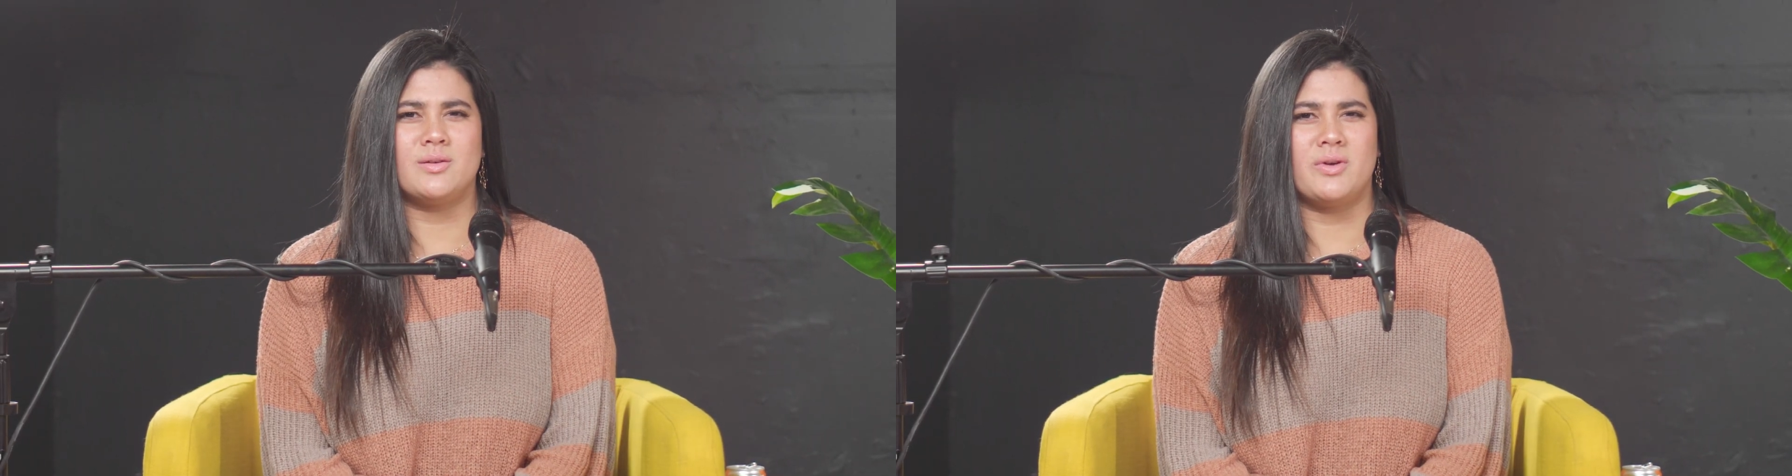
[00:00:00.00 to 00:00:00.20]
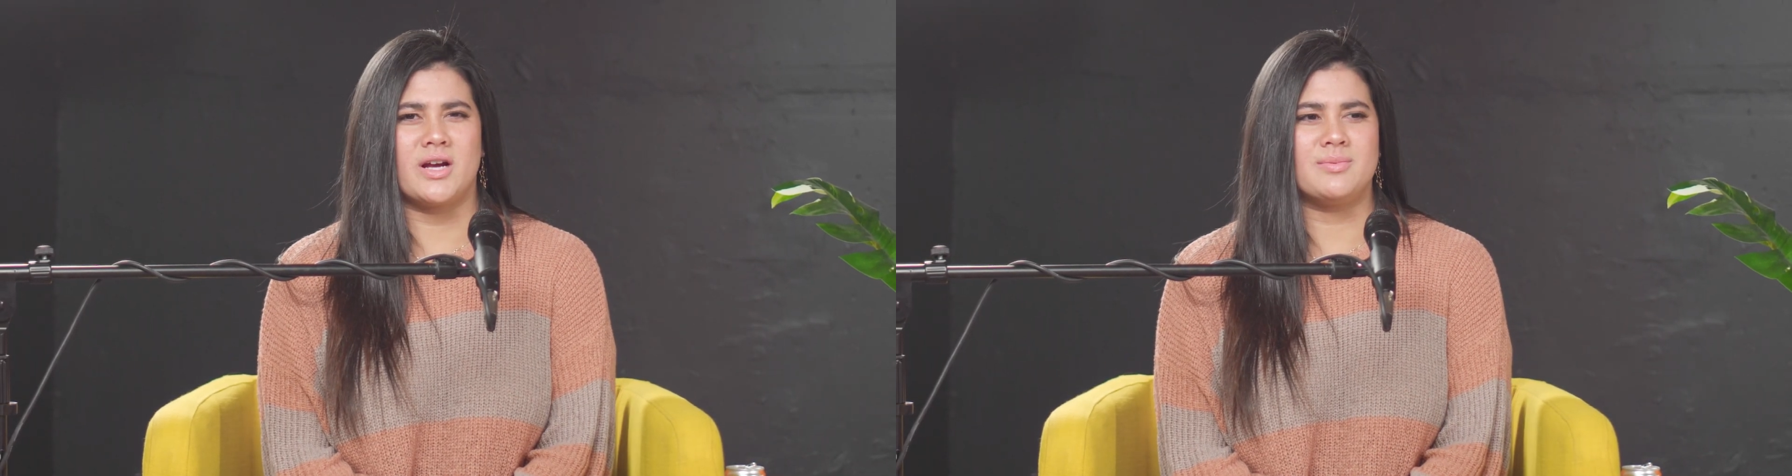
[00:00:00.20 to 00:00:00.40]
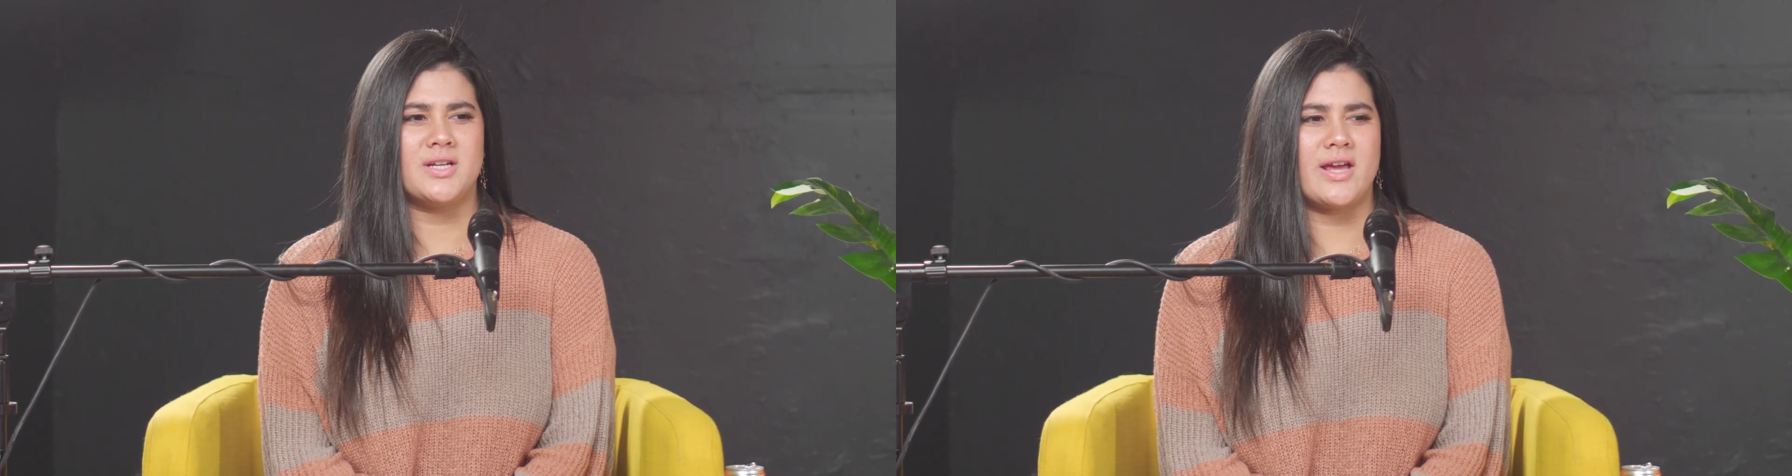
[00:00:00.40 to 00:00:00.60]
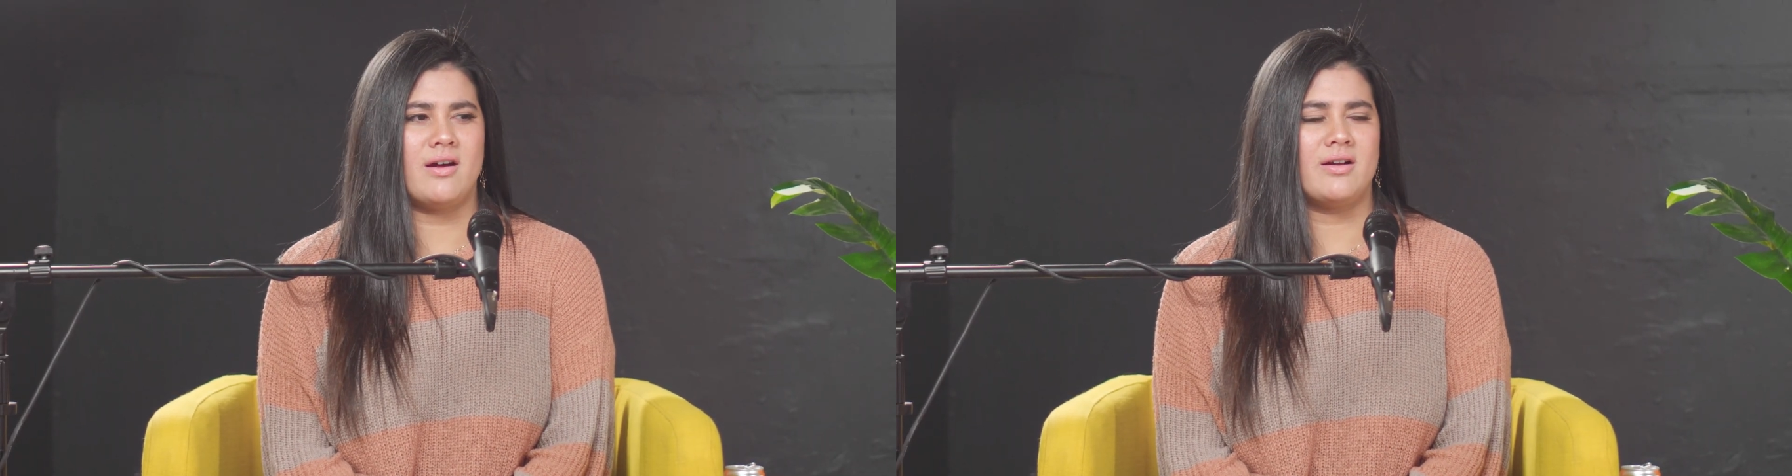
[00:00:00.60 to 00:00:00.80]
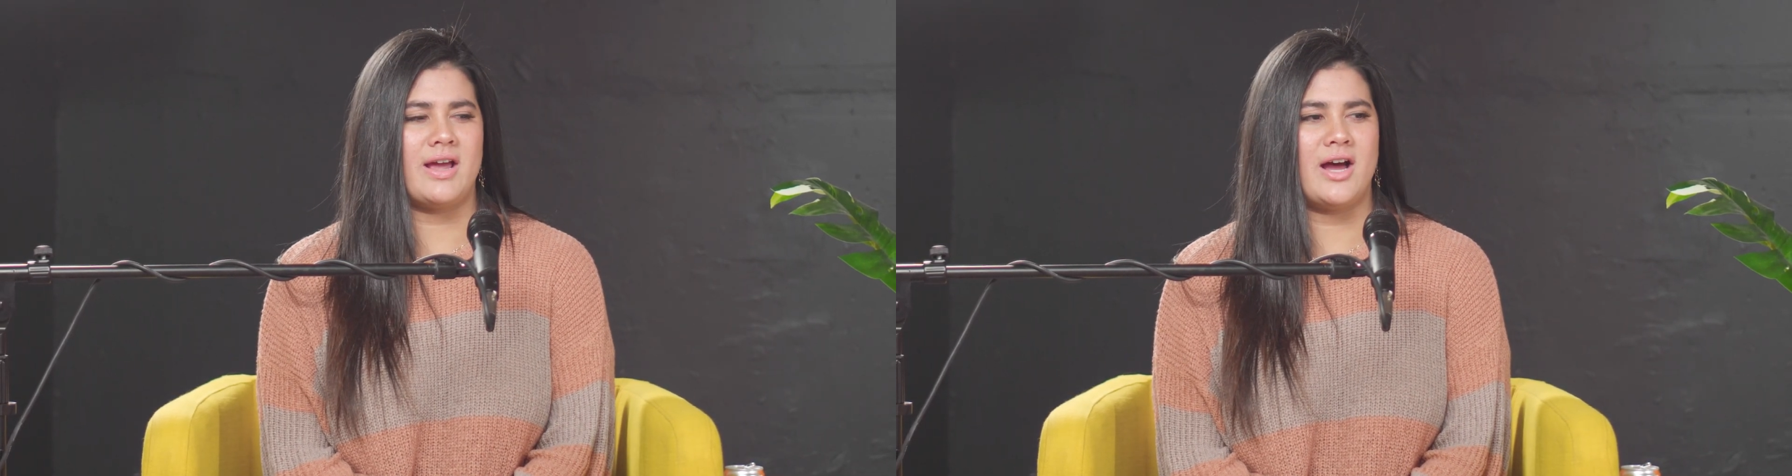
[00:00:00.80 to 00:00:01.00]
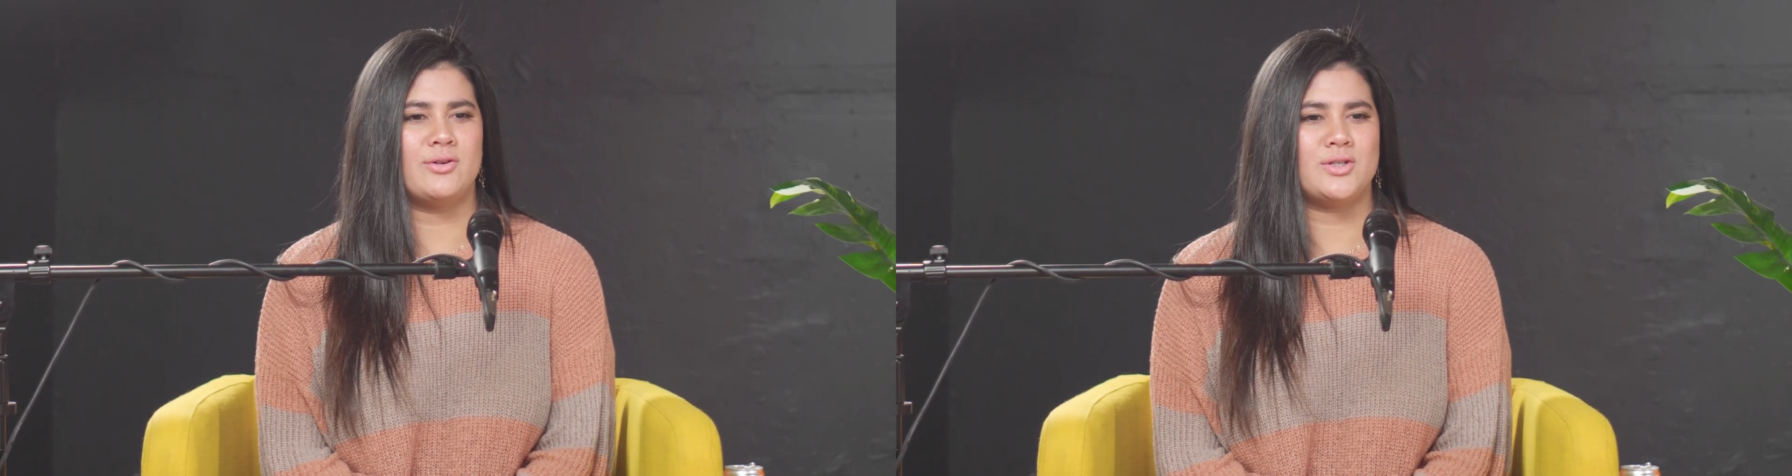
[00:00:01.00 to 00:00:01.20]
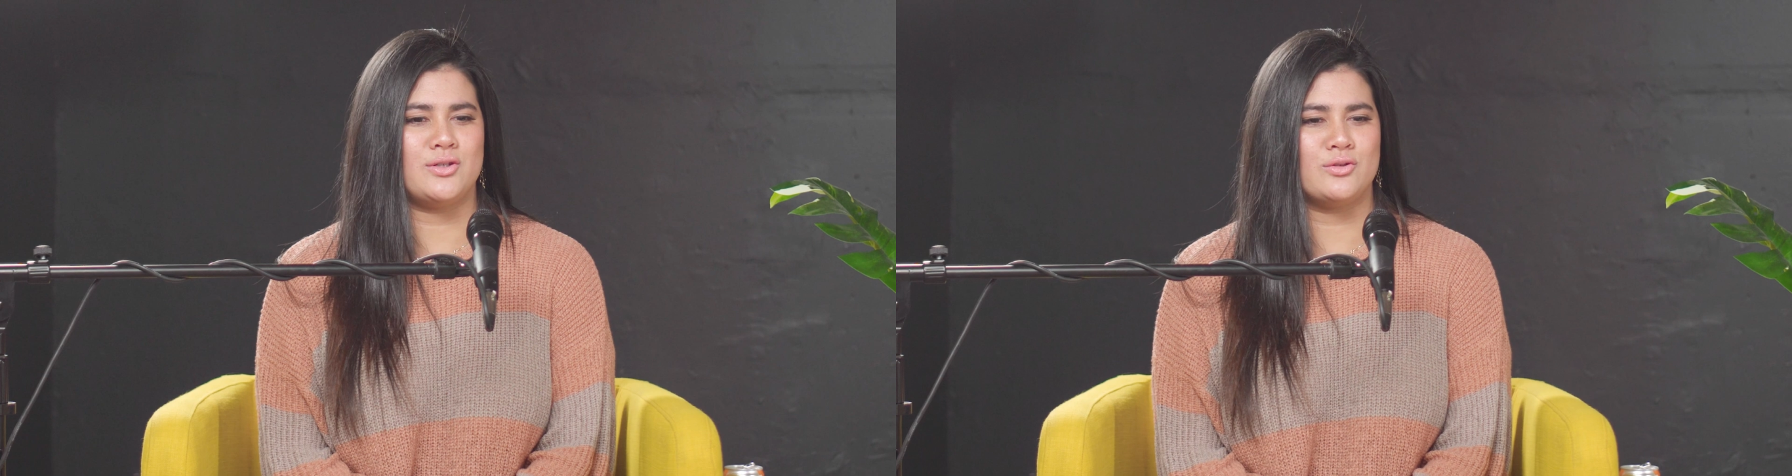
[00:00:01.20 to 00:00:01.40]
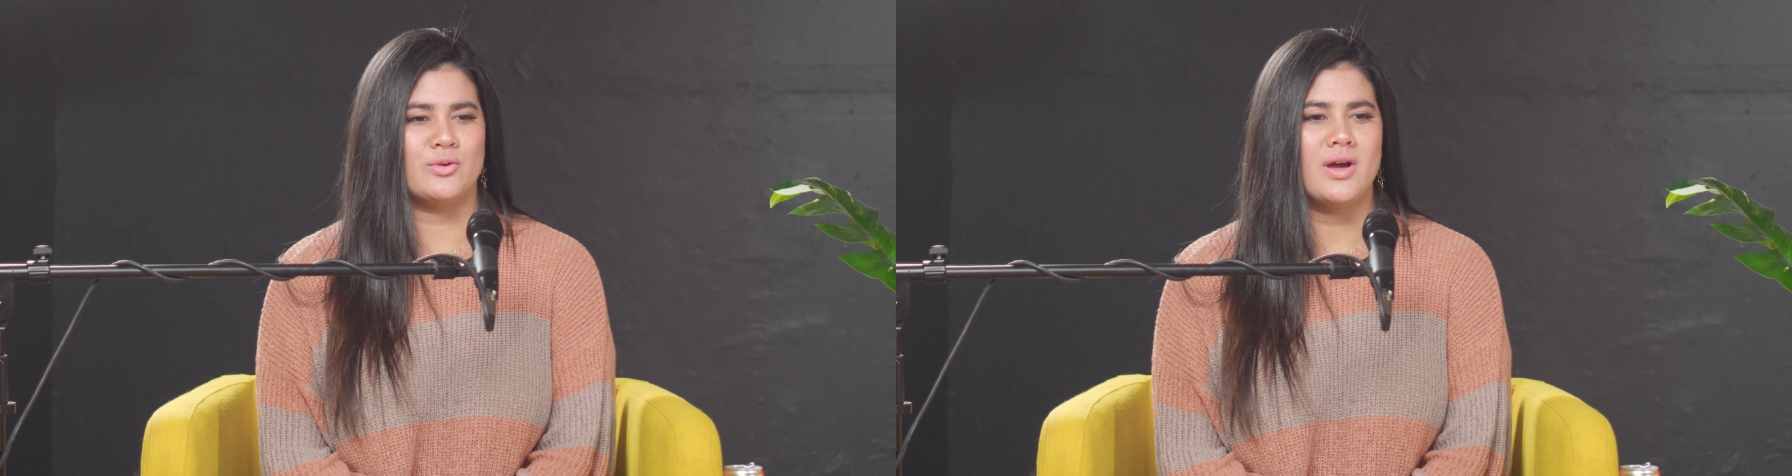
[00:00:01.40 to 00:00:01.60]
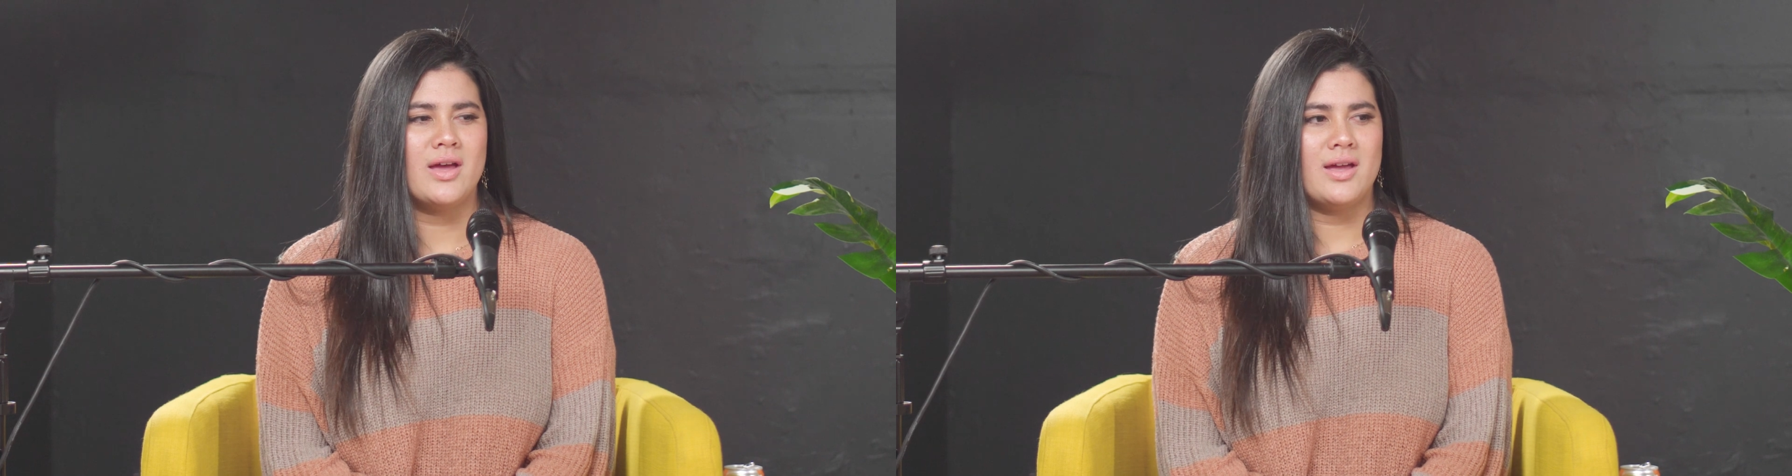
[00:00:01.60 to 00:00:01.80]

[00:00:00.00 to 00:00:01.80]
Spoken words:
to bring up today on how to